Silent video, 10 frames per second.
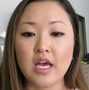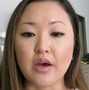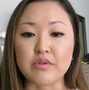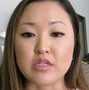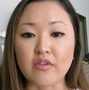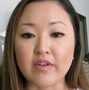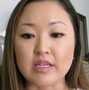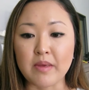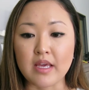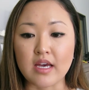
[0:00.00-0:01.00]
I was nervous
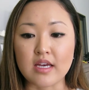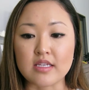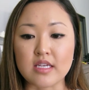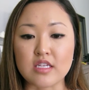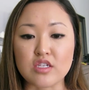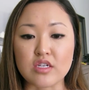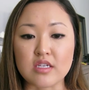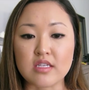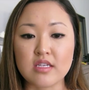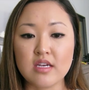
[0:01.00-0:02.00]
because it's
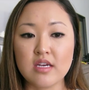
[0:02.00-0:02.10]
just,